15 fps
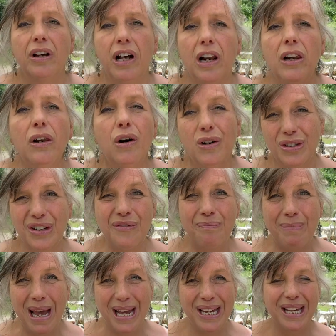a lot of
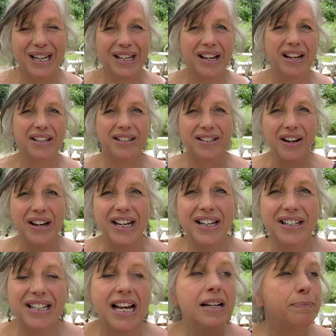pagan
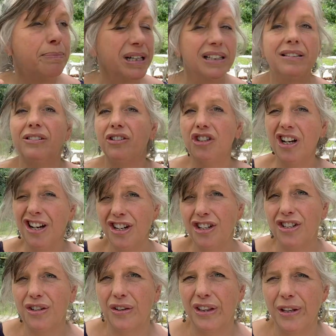sites and built
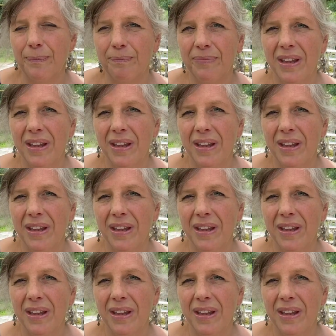churches on them.